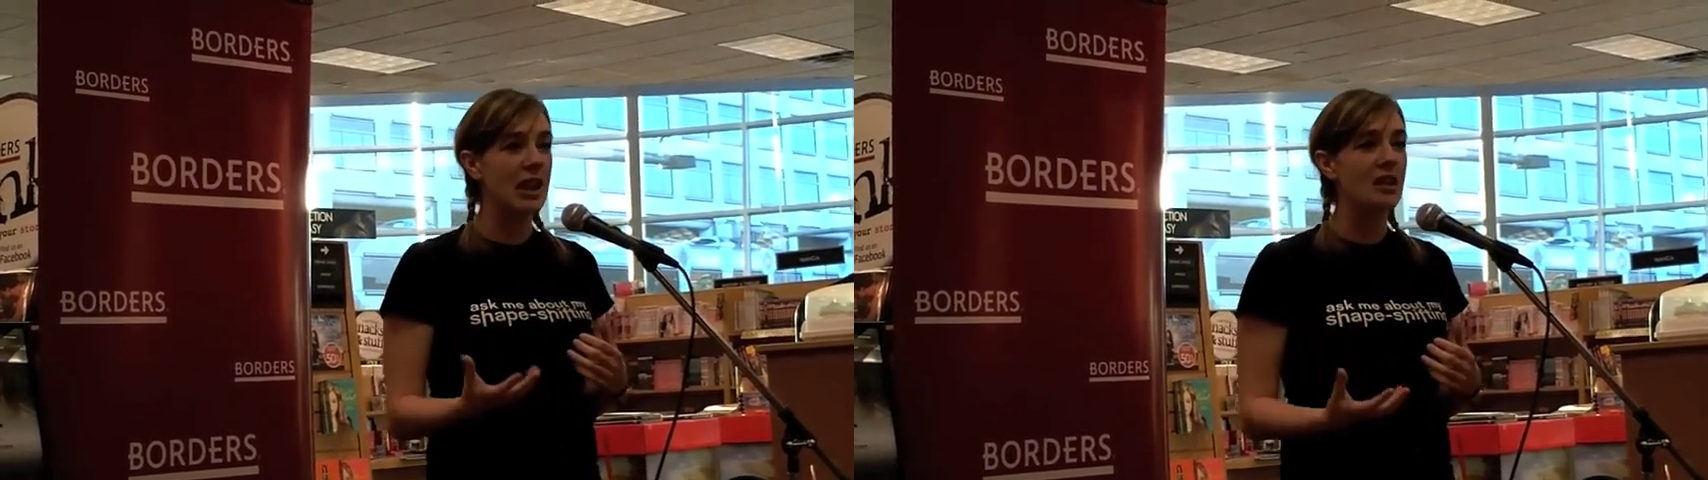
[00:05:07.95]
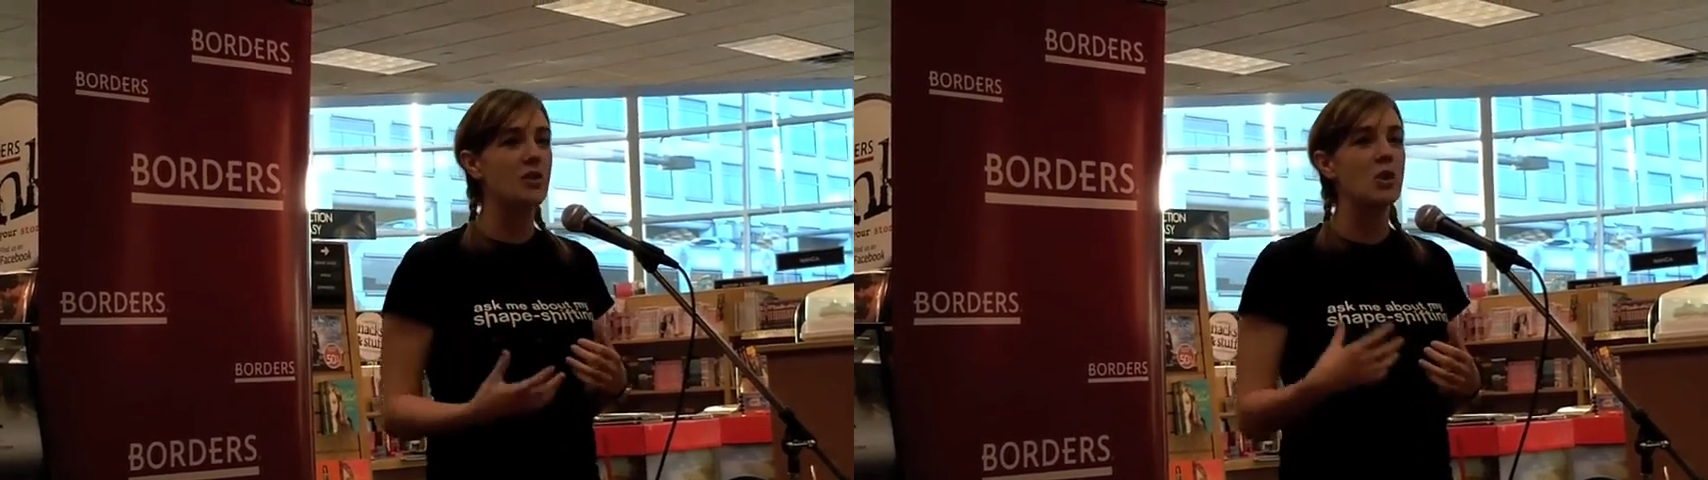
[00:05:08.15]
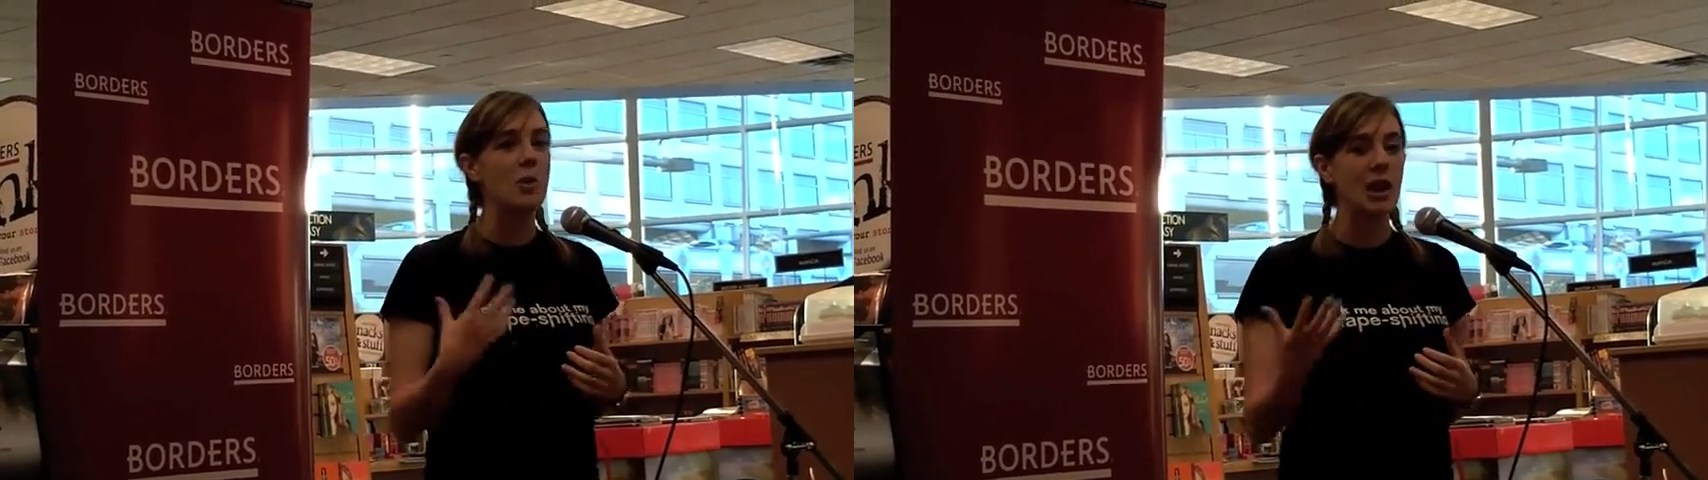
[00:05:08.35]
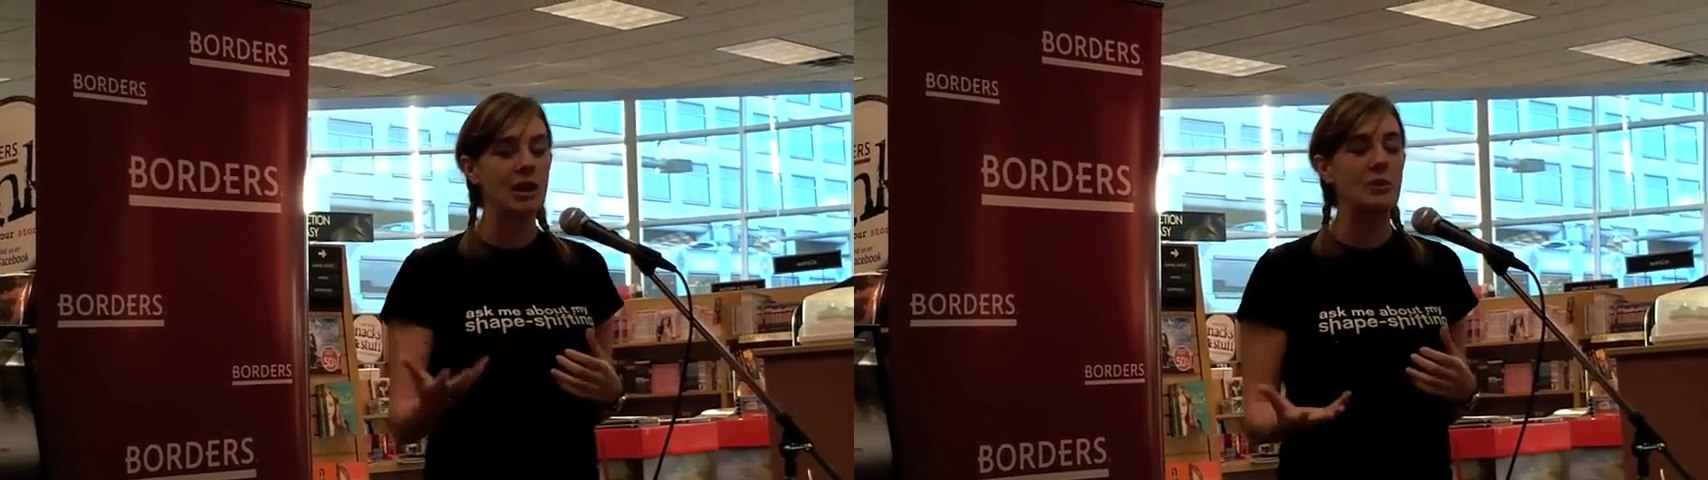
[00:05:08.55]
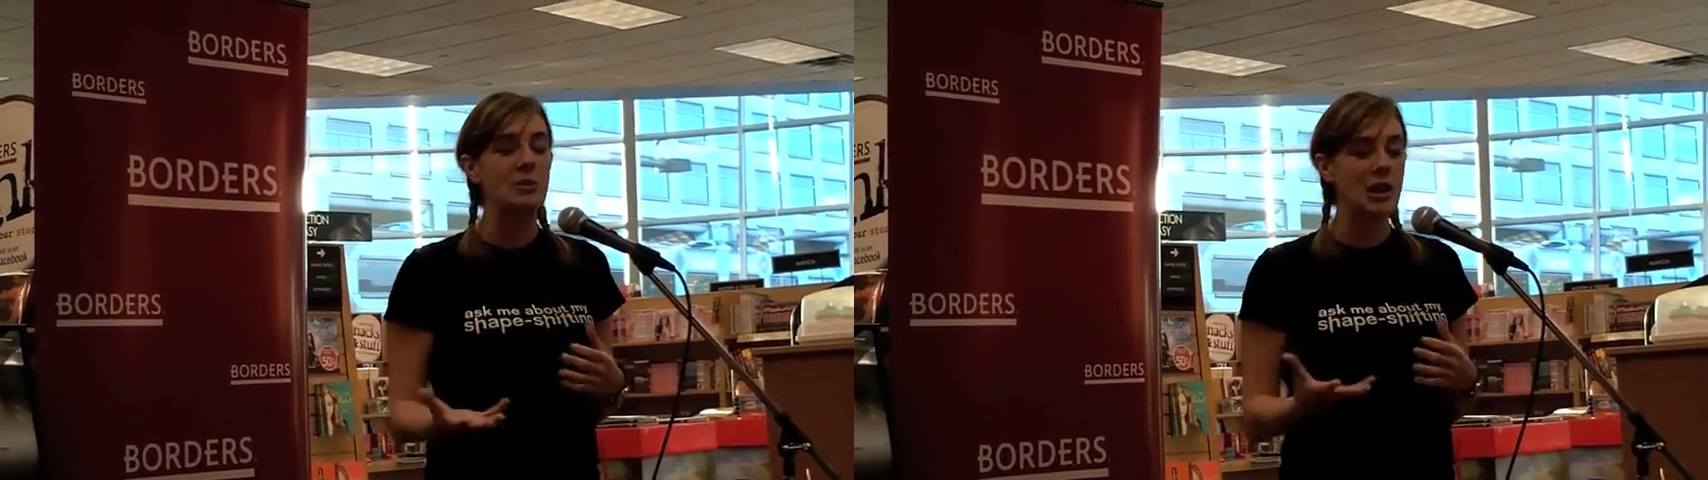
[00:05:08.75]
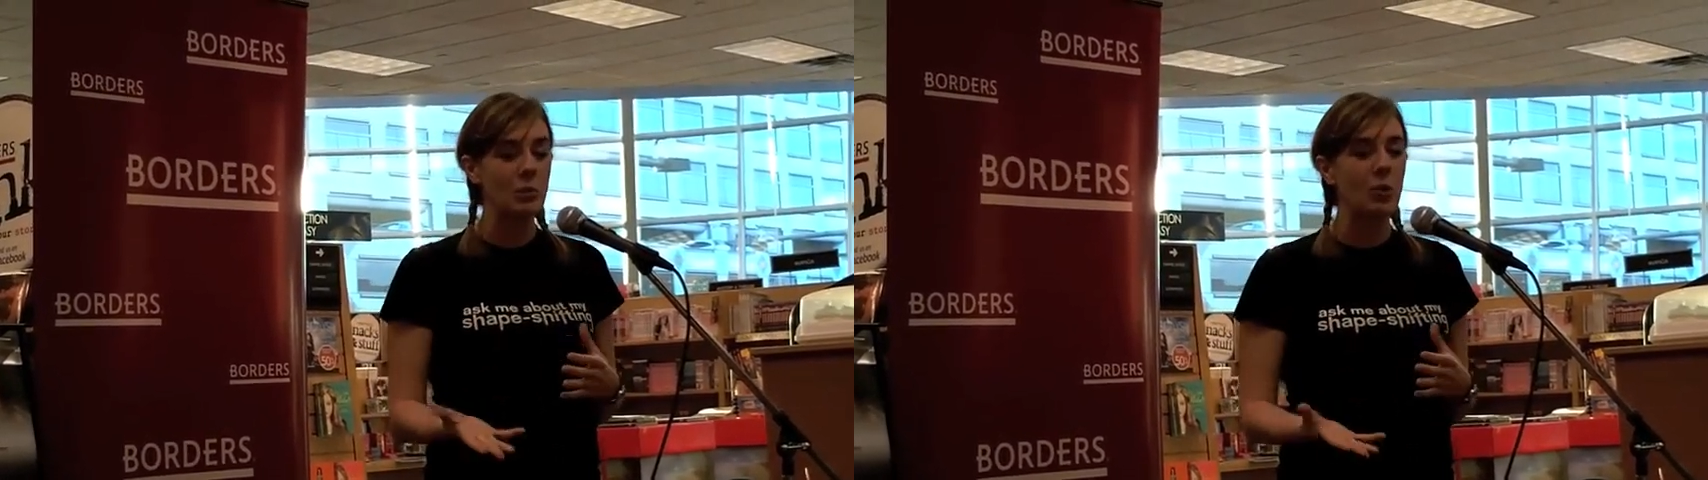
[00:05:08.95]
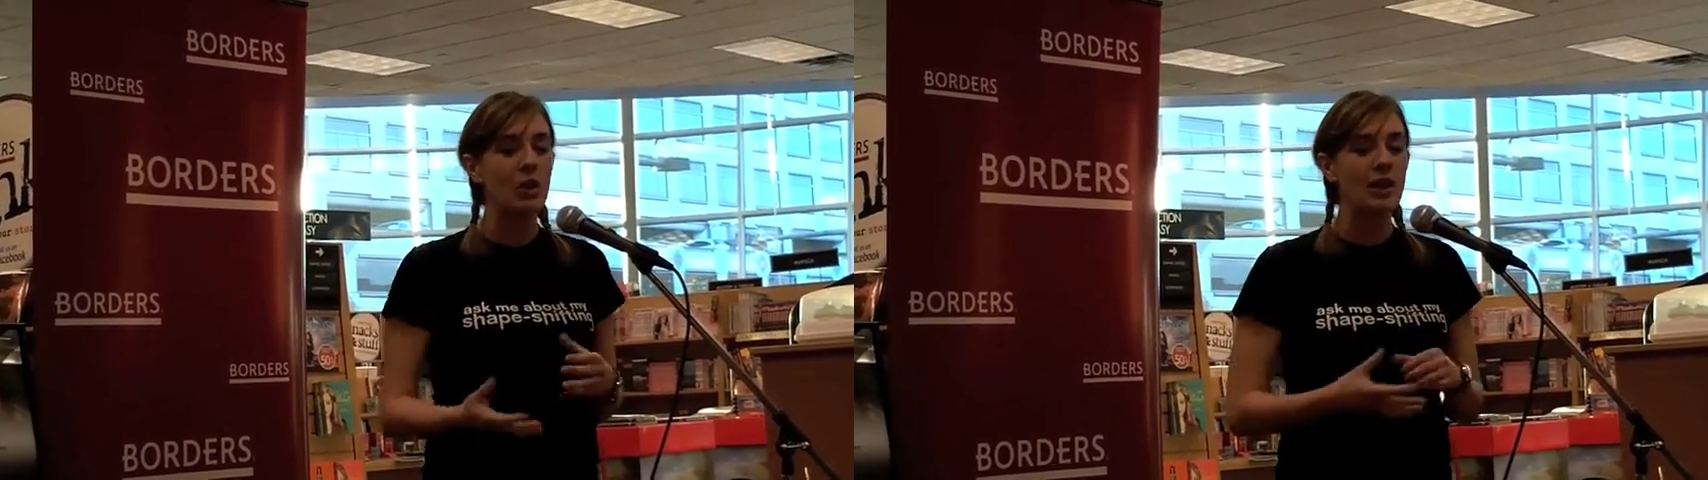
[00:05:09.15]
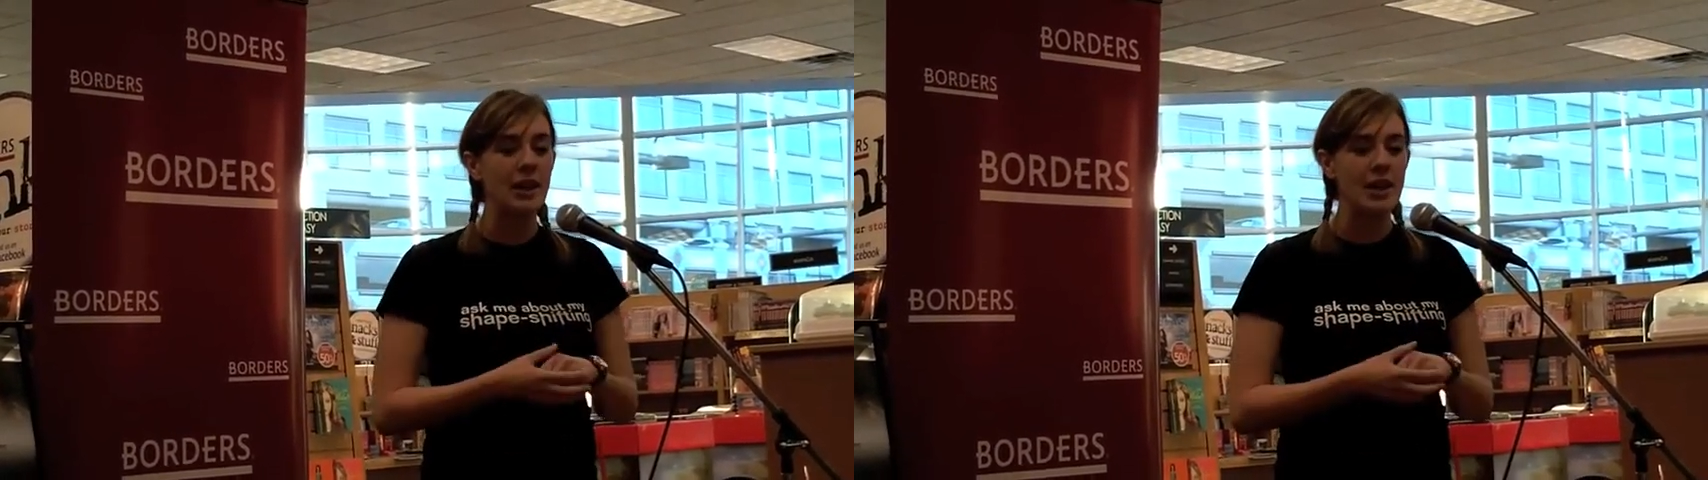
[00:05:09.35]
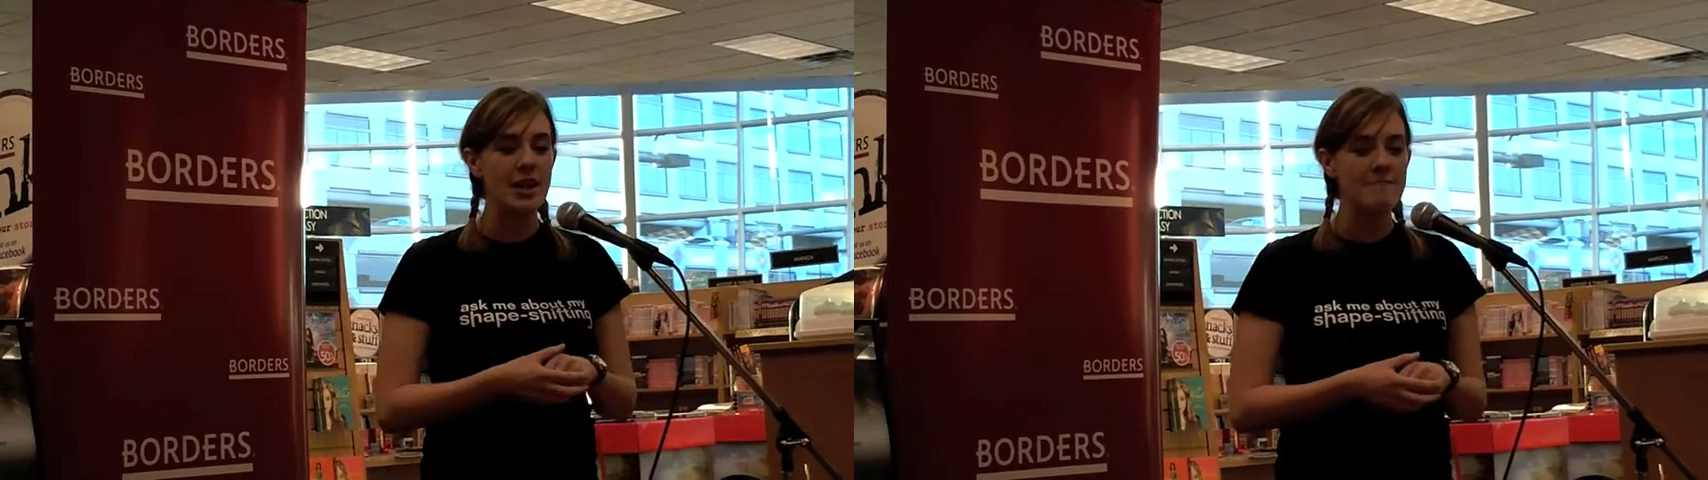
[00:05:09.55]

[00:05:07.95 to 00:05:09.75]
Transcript: telephone while he was at work,